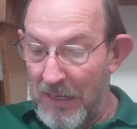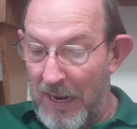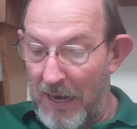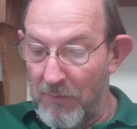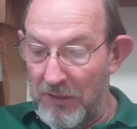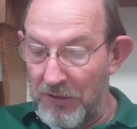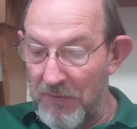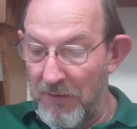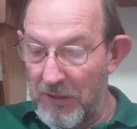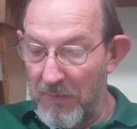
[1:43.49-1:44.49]
and
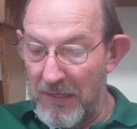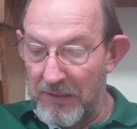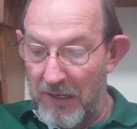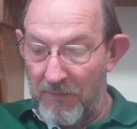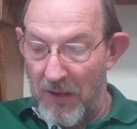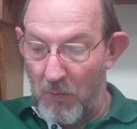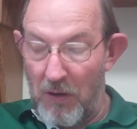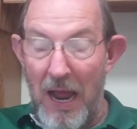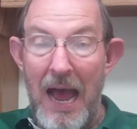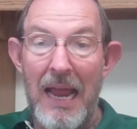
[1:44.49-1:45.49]
receive you unto myself, that
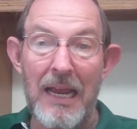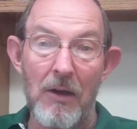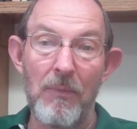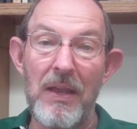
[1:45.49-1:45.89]
where I am,